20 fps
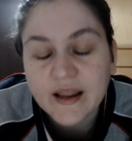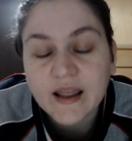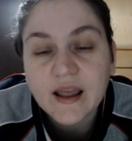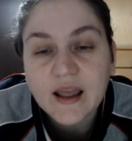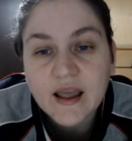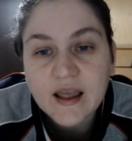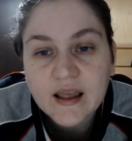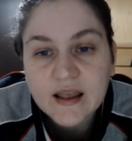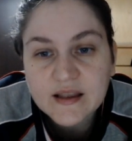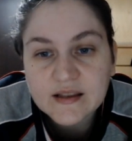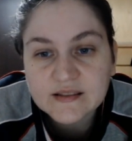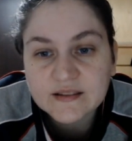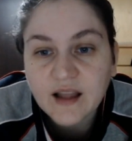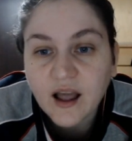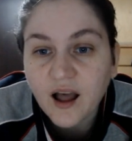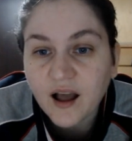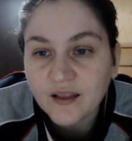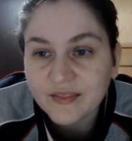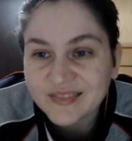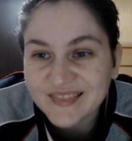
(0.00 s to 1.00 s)
is
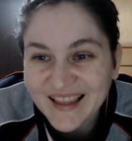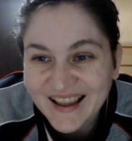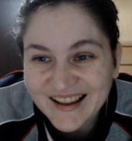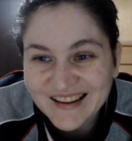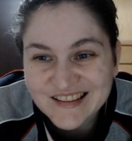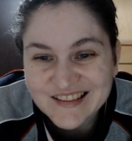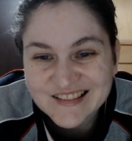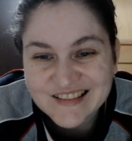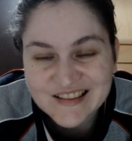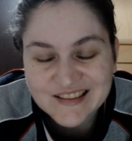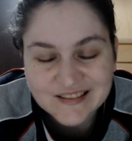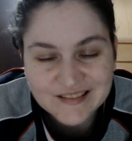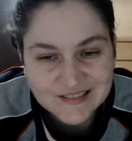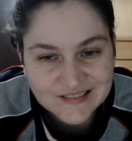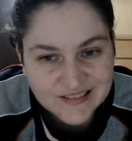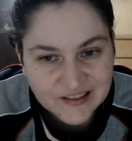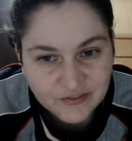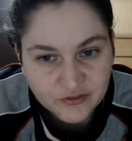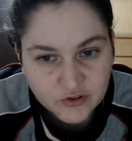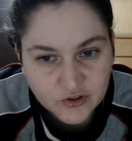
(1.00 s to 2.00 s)
not that
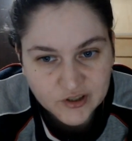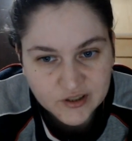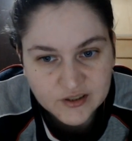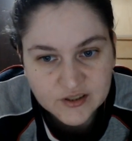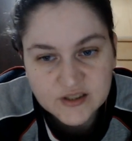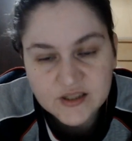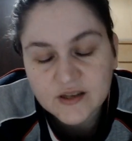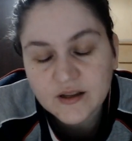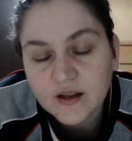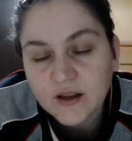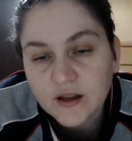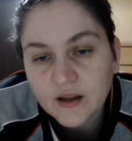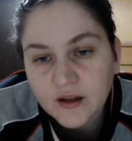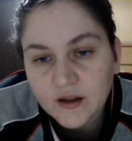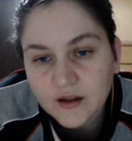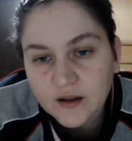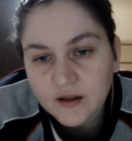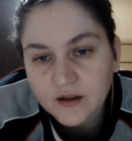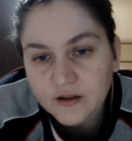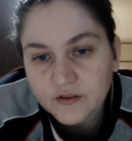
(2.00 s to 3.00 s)
different
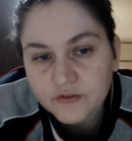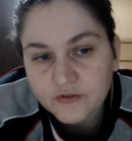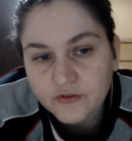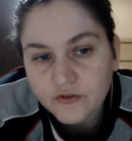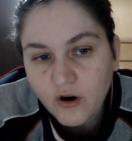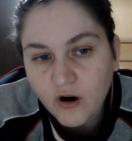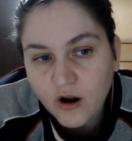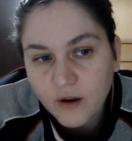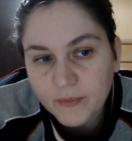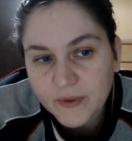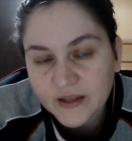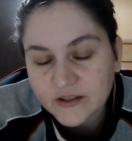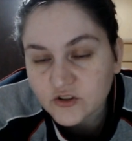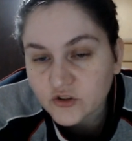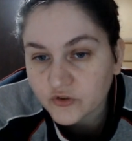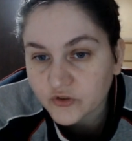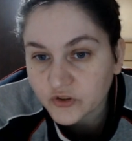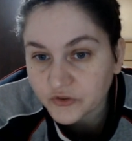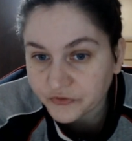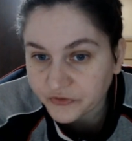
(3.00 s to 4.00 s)
from
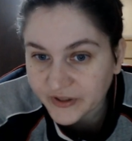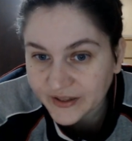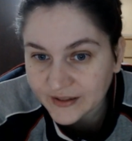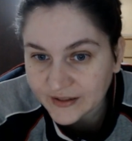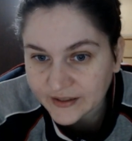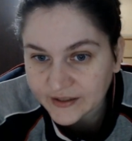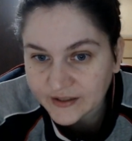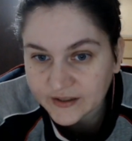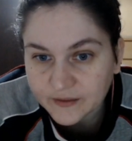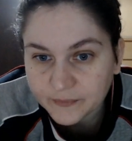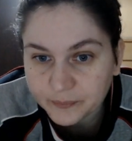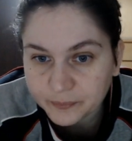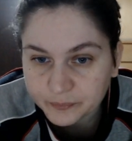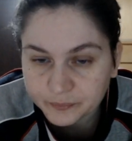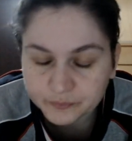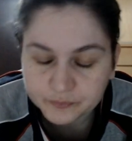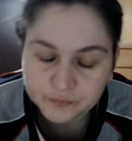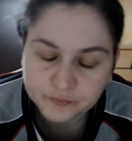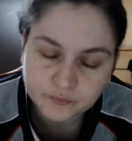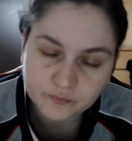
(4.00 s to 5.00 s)
introvert feeling.
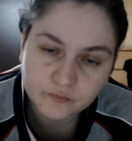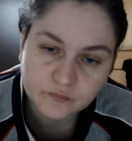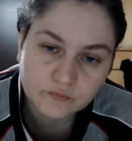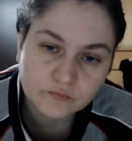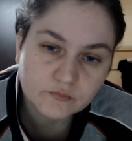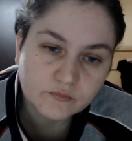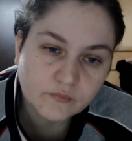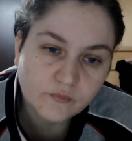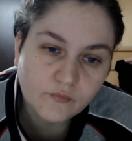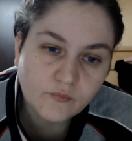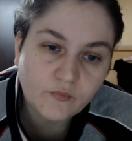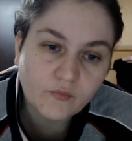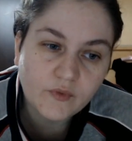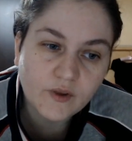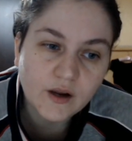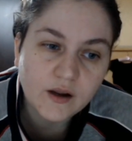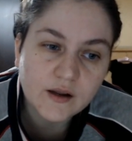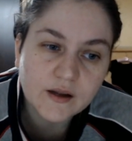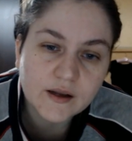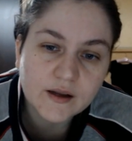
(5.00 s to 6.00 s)

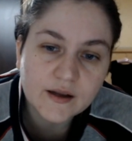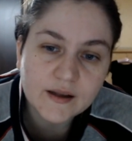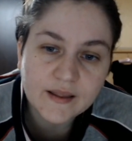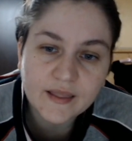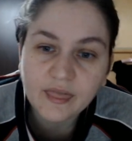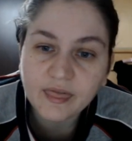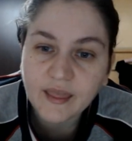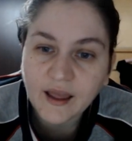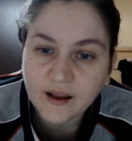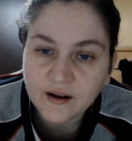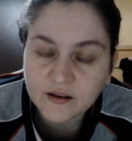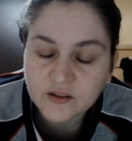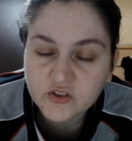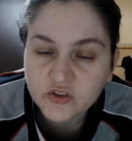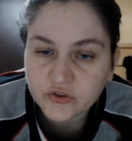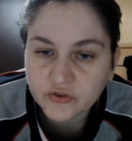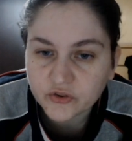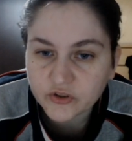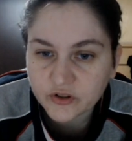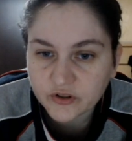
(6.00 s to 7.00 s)
In that
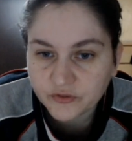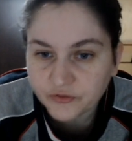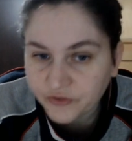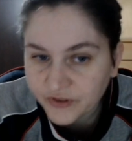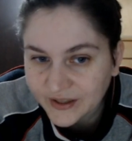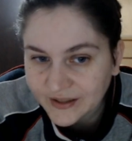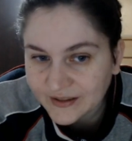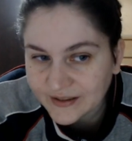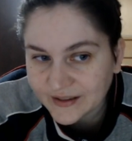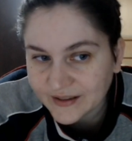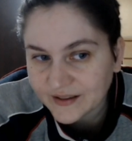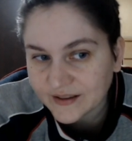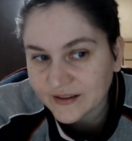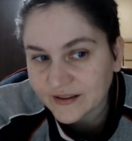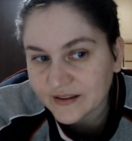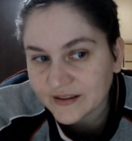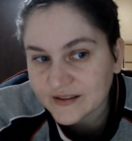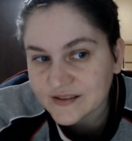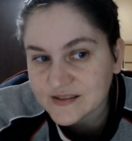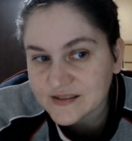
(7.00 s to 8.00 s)
introverted feeling
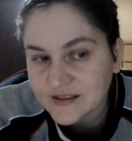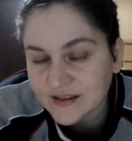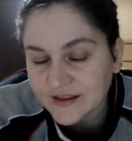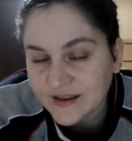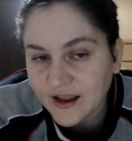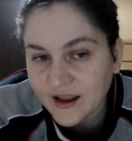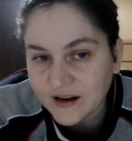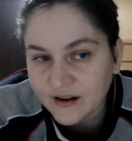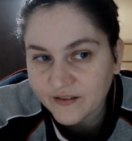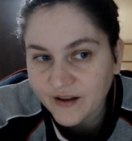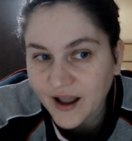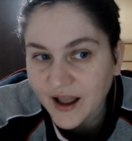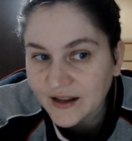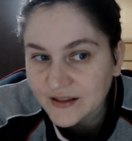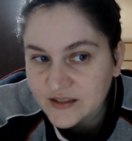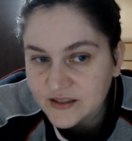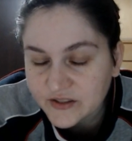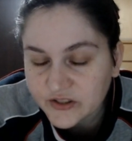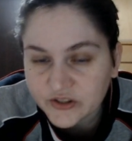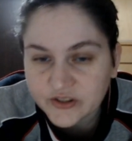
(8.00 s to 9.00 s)
is a kind of
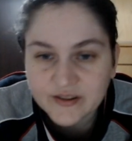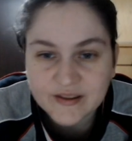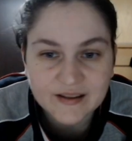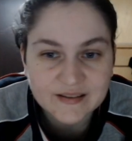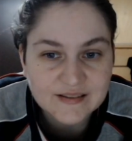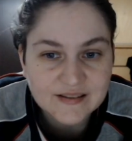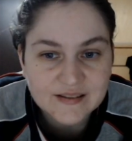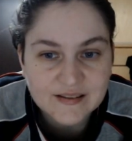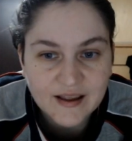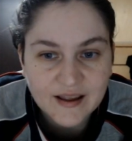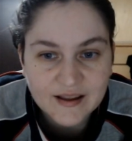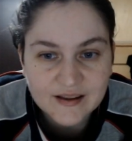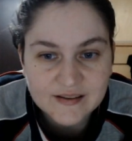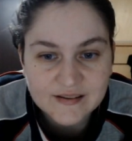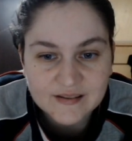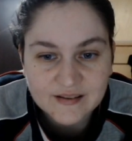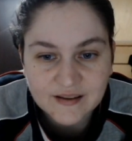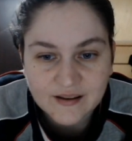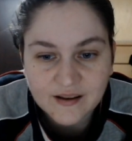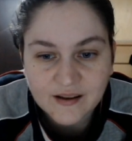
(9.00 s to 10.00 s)
attitude that
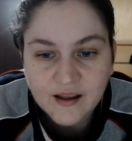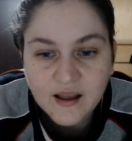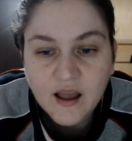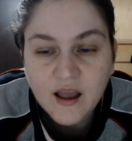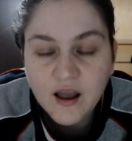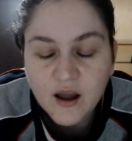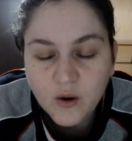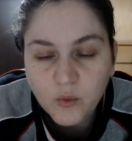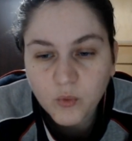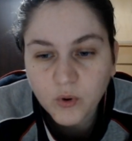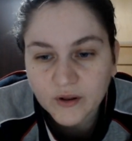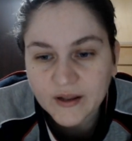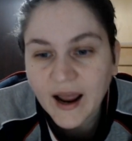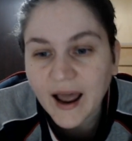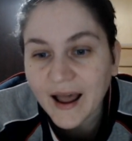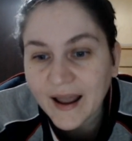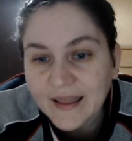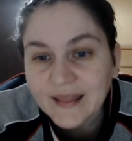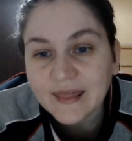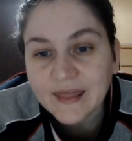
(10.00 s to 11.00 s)
says, what
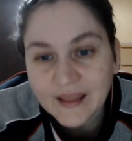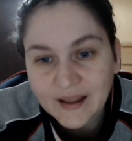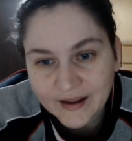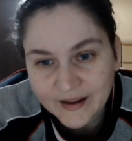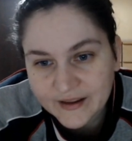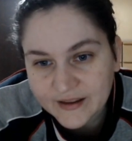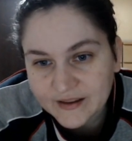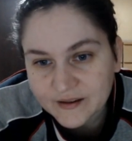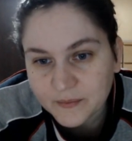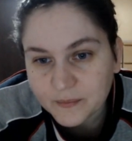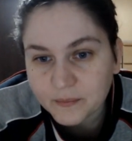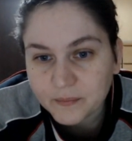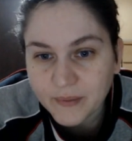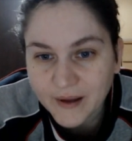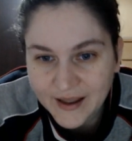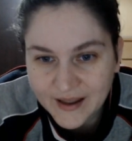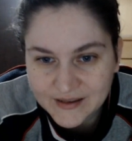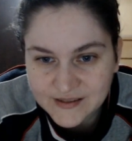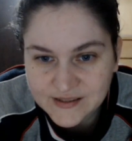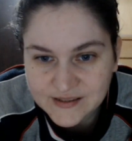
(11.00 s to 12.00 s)
I like
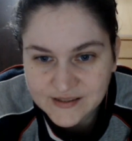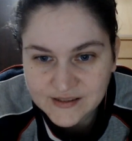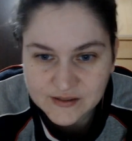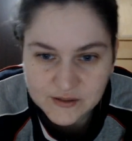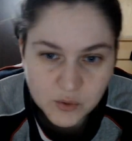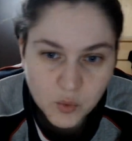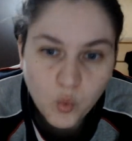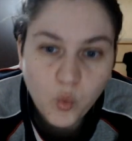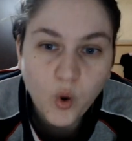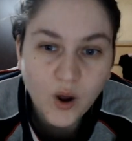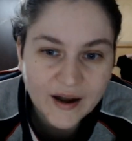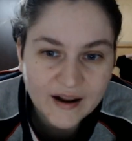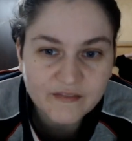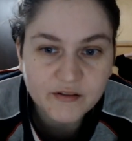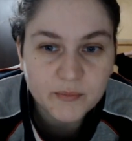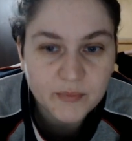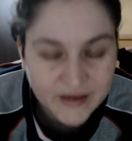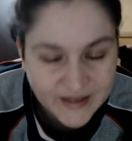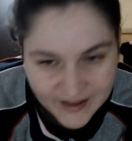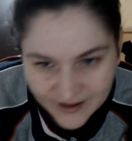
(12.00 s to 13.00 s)
best, so what
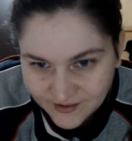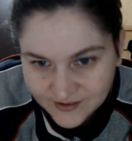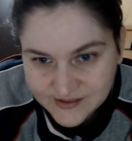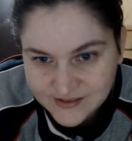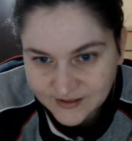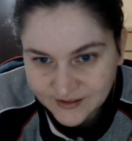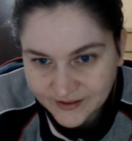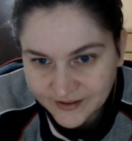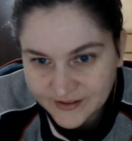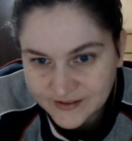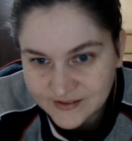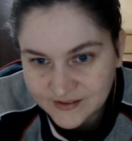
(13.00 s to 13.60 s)
everybody else likes.